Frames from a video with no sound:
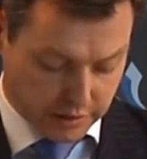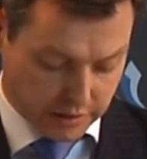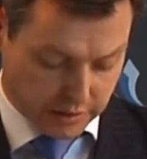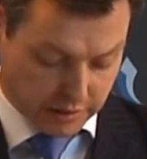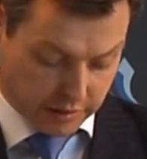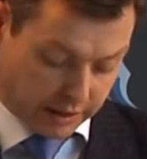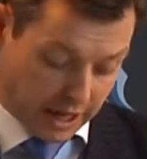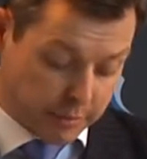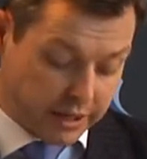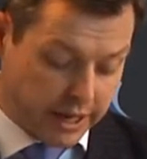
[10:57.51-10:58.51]
a
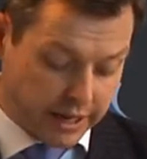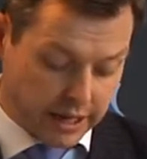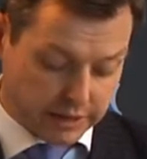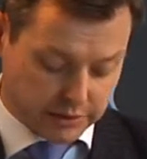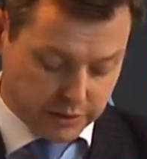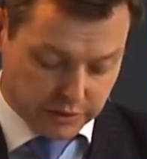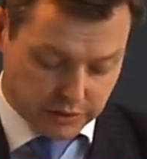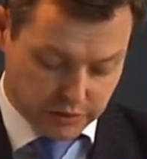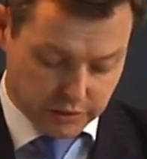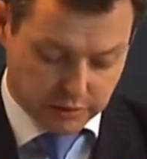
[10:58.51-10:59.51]
common
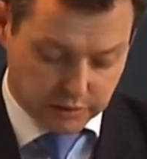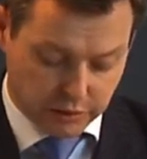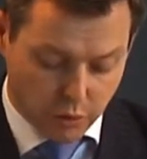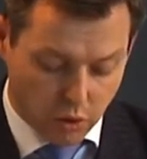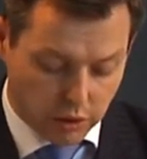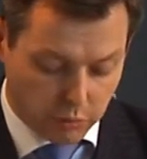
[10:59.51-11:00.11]
analysis and an early